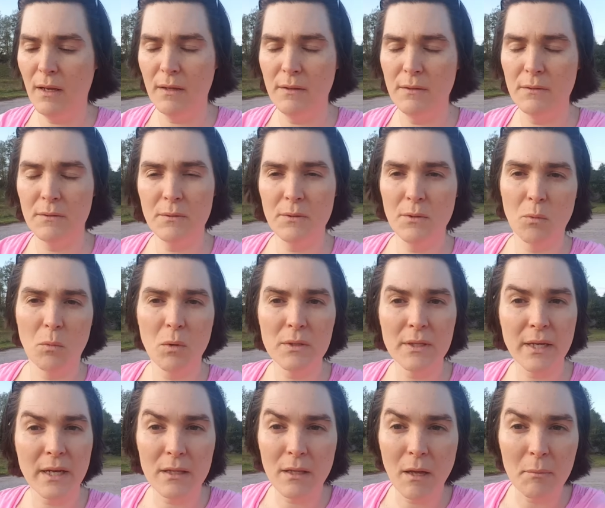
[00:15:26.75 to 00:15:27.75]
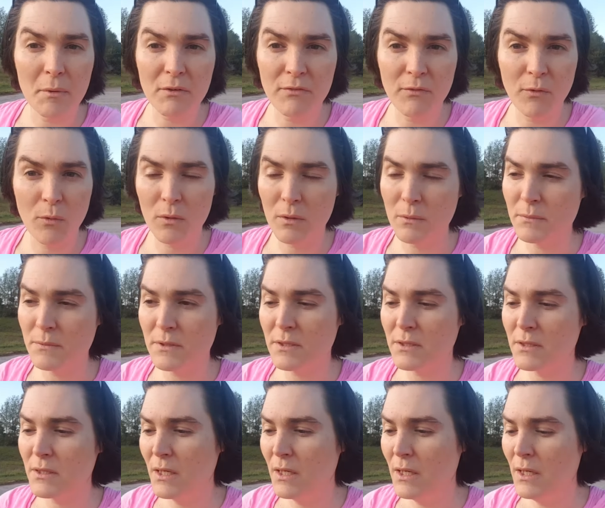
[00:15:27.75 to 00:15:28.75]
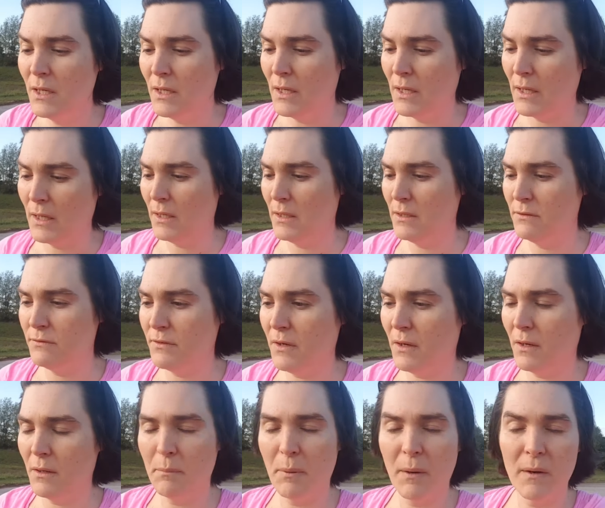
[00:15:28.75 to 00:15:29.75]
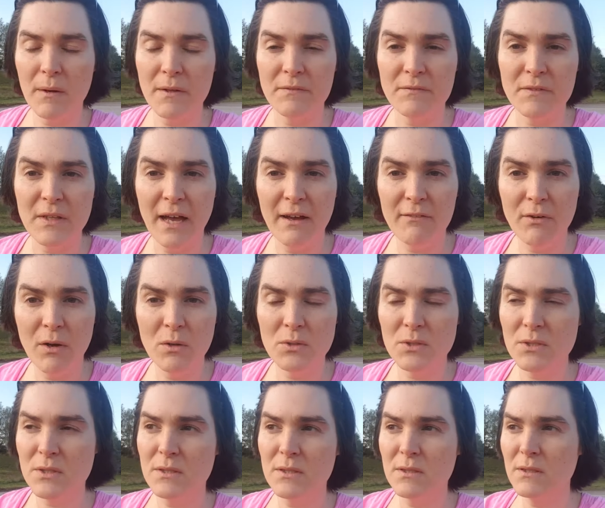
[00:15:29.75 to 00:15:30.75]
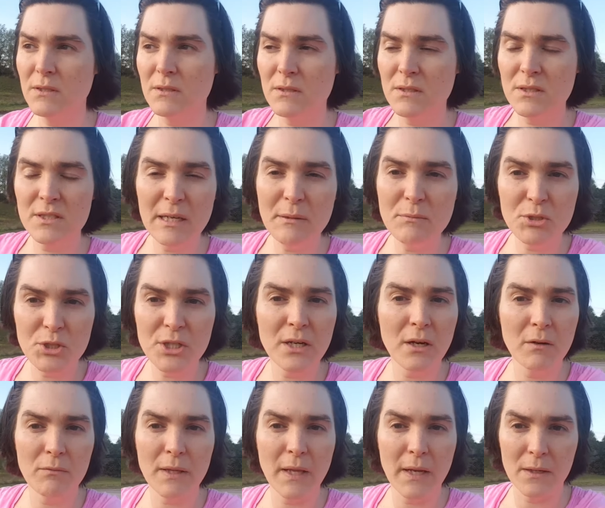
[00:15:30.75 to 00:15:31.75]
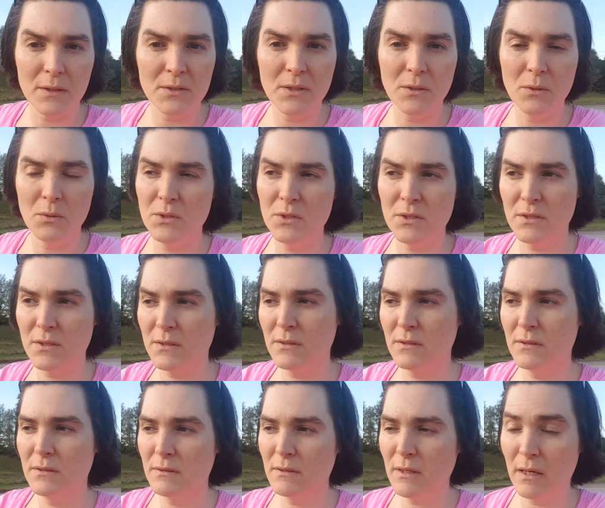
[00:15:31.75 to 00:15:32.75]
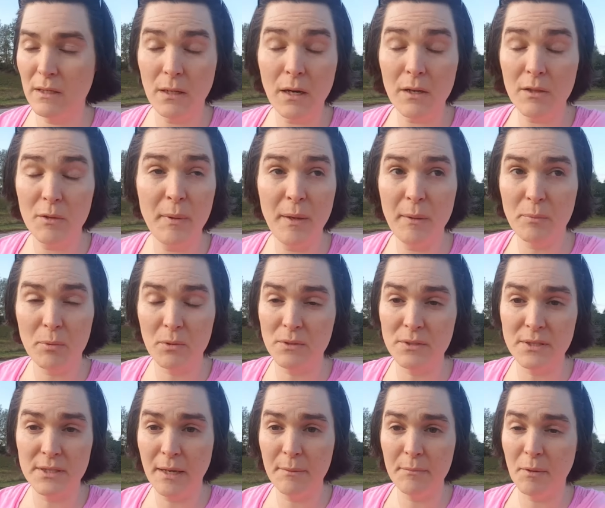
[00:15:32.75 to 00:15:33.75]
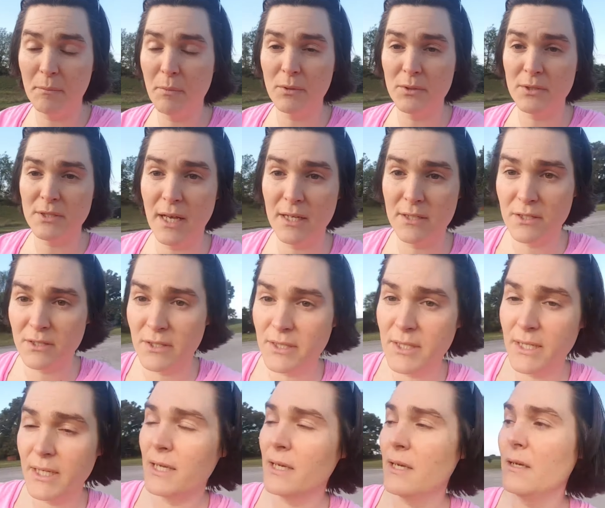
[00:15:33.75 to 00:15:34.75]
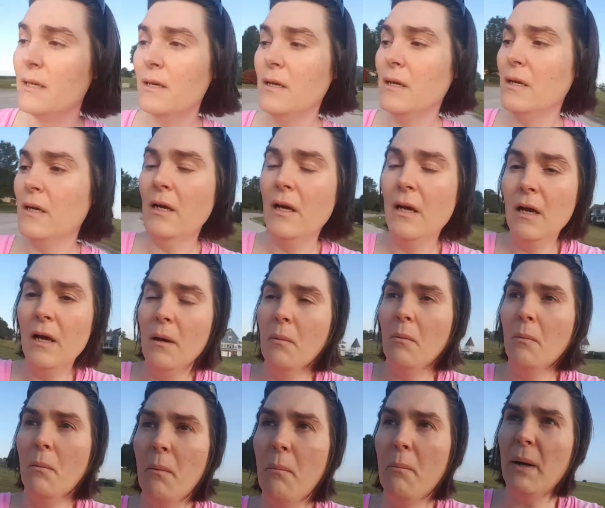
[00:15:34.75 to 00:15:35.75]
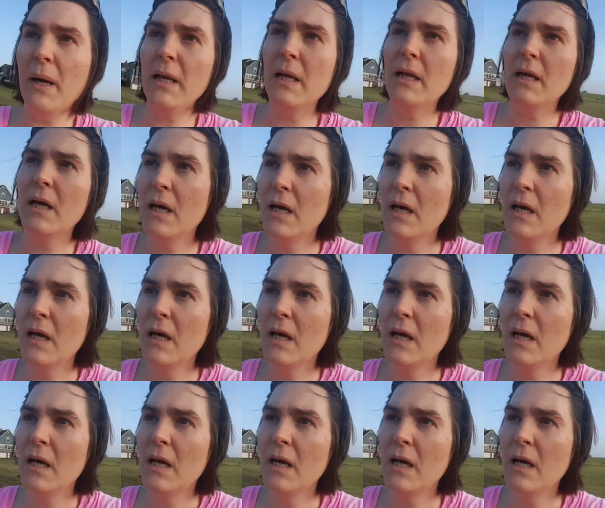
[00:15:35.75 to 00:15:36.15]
your World Economic Forums, you've got Party of Davos, same shit over there too, just, and a lot of the people are the same on both sides of the sea. But